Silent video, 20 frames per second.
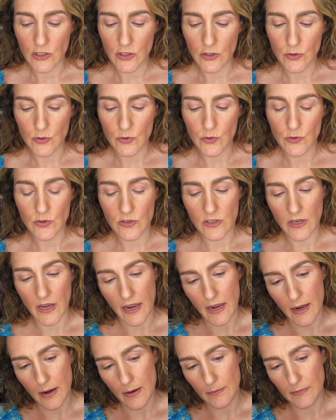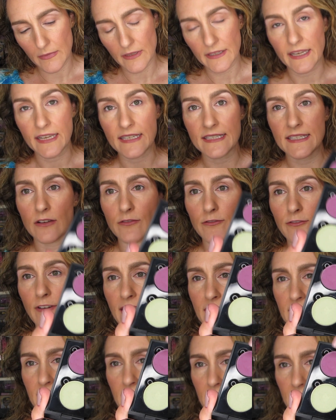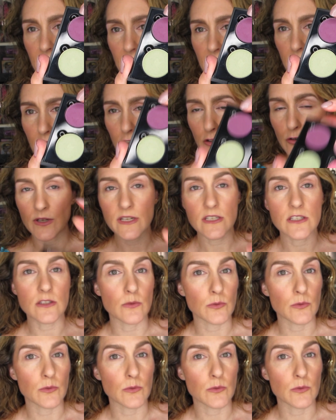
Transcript: use, like I said, Facet in the crease.